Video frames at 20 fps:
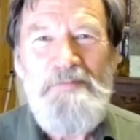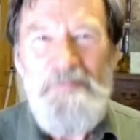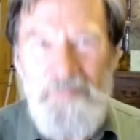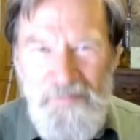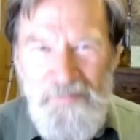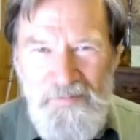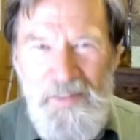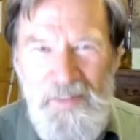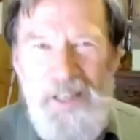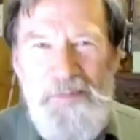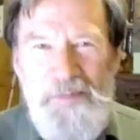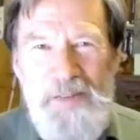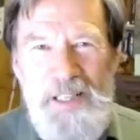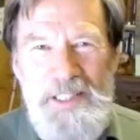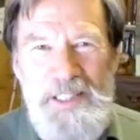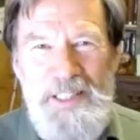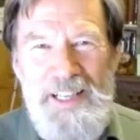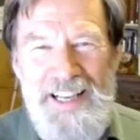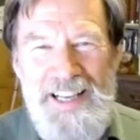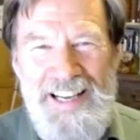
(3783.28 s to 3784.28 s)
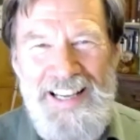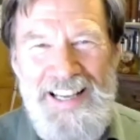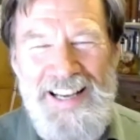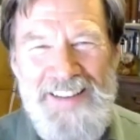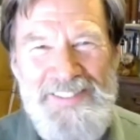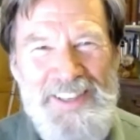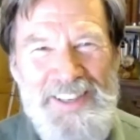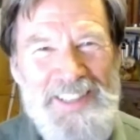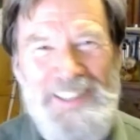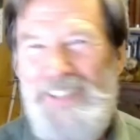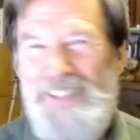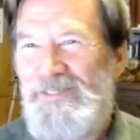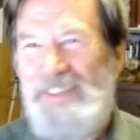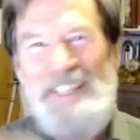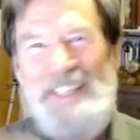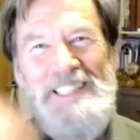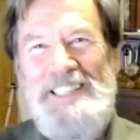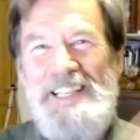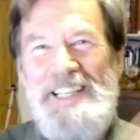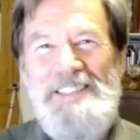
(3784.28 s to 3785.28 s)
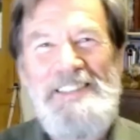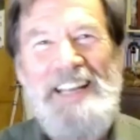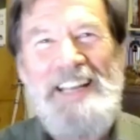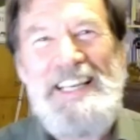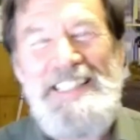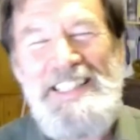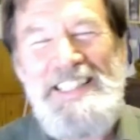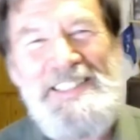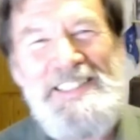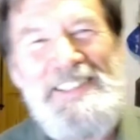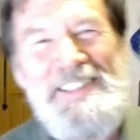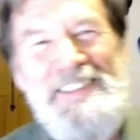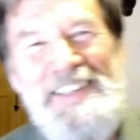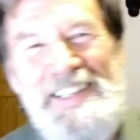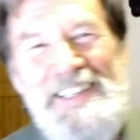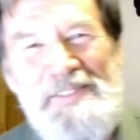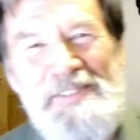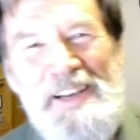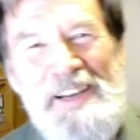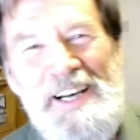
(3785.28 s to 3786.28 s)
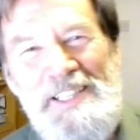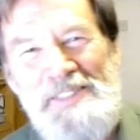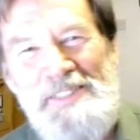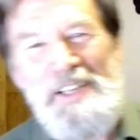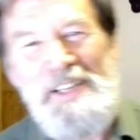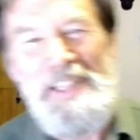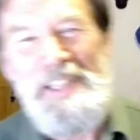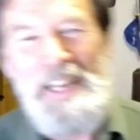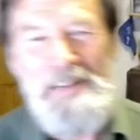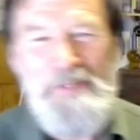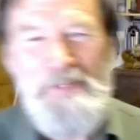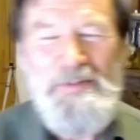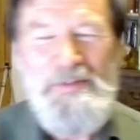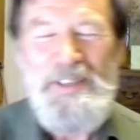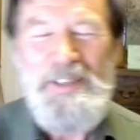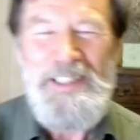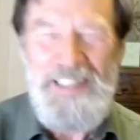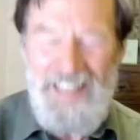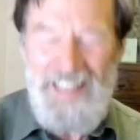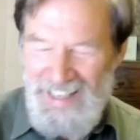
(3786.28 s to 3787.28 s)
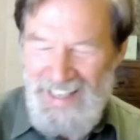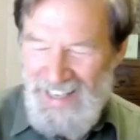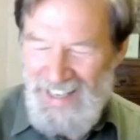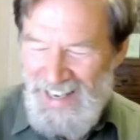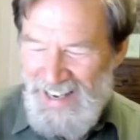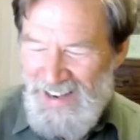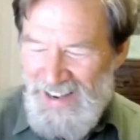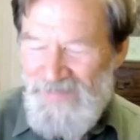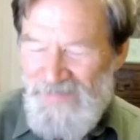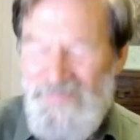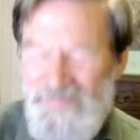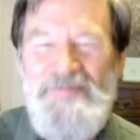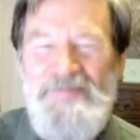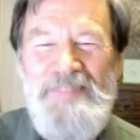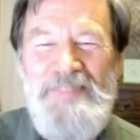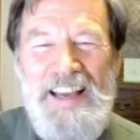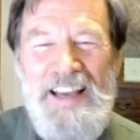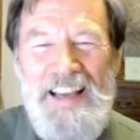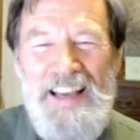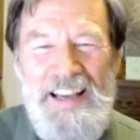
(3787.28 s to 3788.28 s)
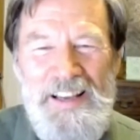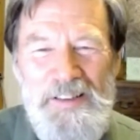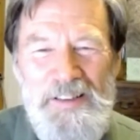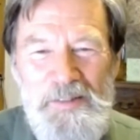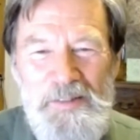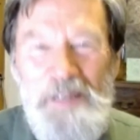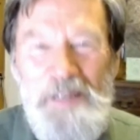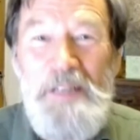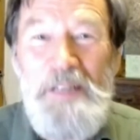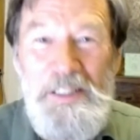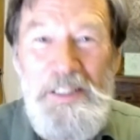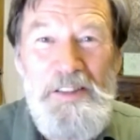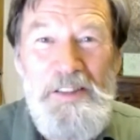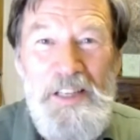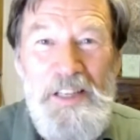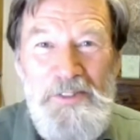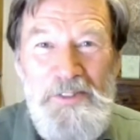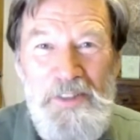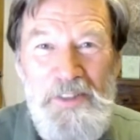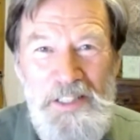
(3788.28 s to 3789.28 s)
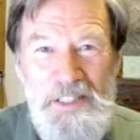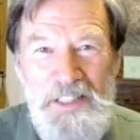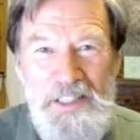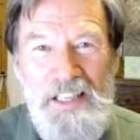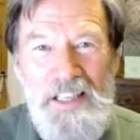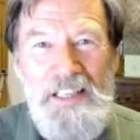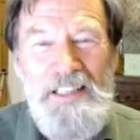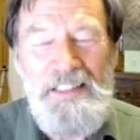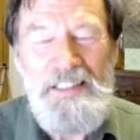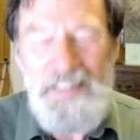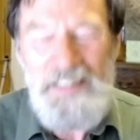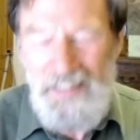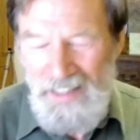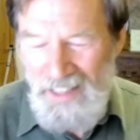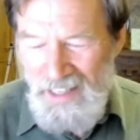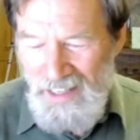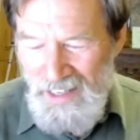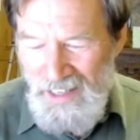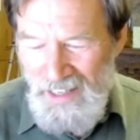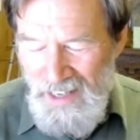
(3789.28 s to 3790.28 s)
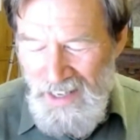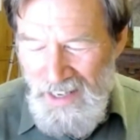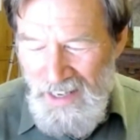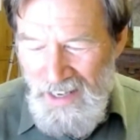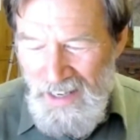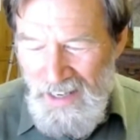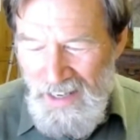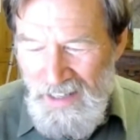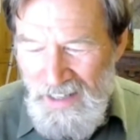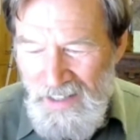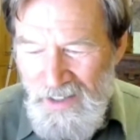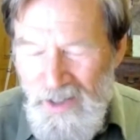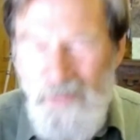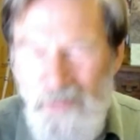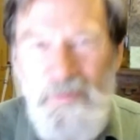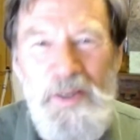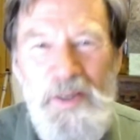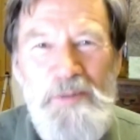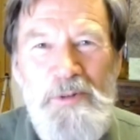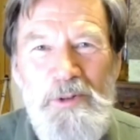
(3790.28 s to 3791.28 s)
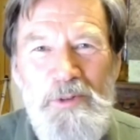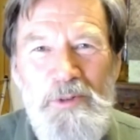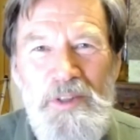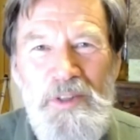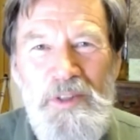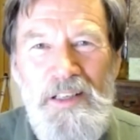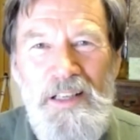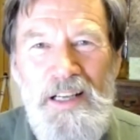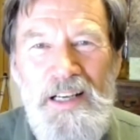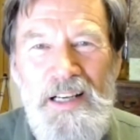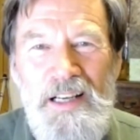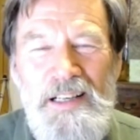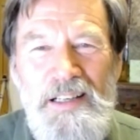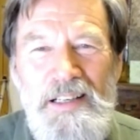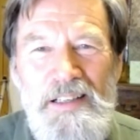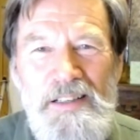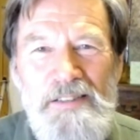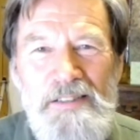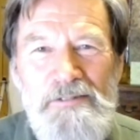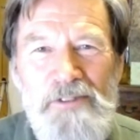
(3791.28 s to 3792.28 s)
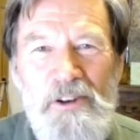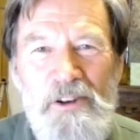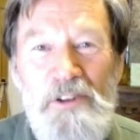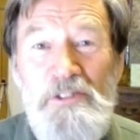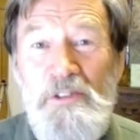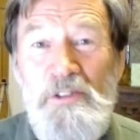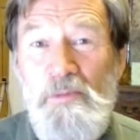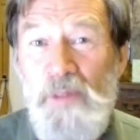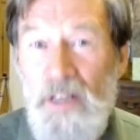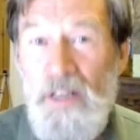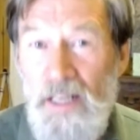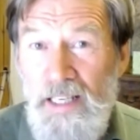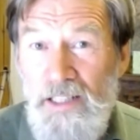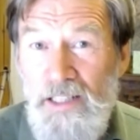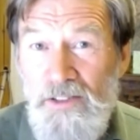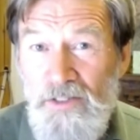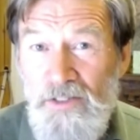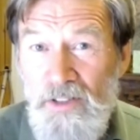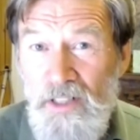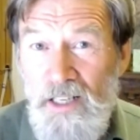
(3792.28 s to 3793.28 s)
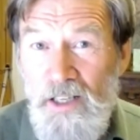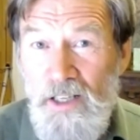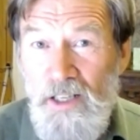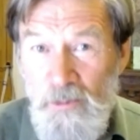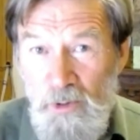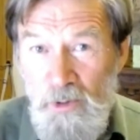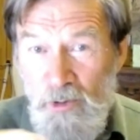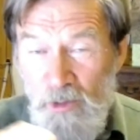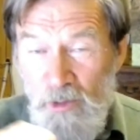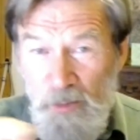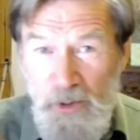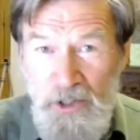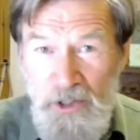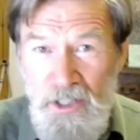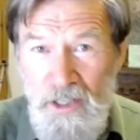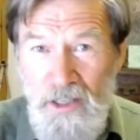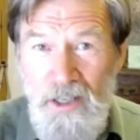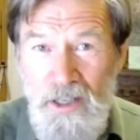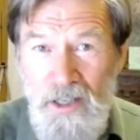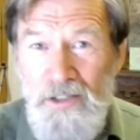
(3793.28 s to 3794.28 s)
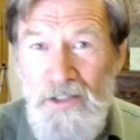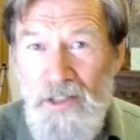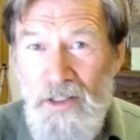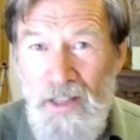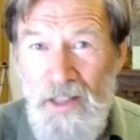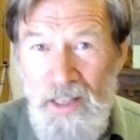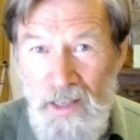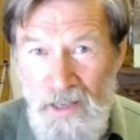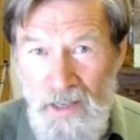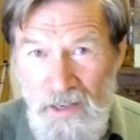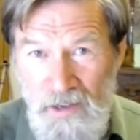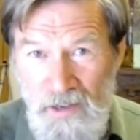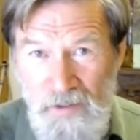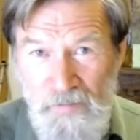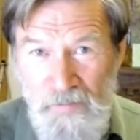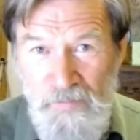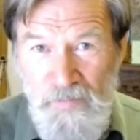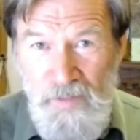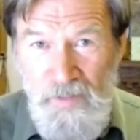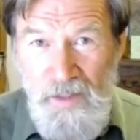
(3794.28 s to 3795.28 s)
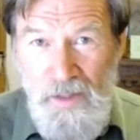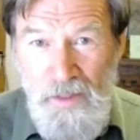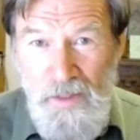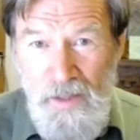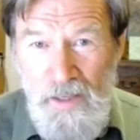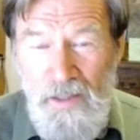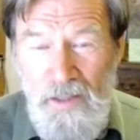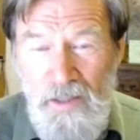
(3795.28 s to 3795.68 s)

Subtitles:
My pleasure. I've just completely changed the lighting, so it'll be hard to edit that bit, but my pleasure. Thanks for asking. And I hope people will follow some of the links that I hope you will put under the thing.